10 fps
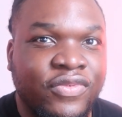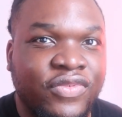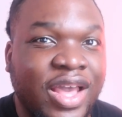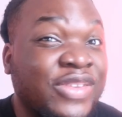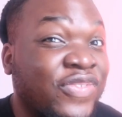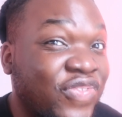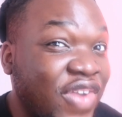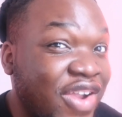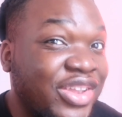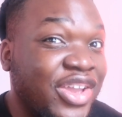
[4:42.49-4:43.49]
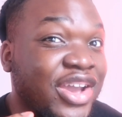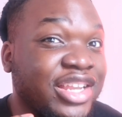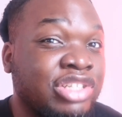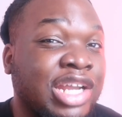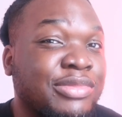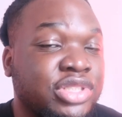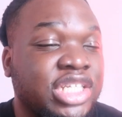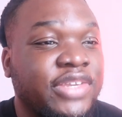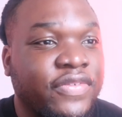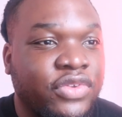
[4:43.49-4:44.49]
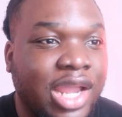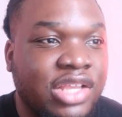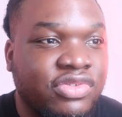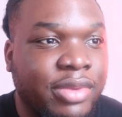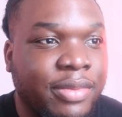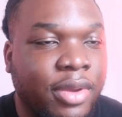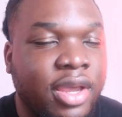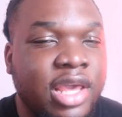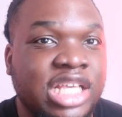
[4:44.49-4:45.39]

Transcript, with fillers: That was very early tribal chief, if you guys remember.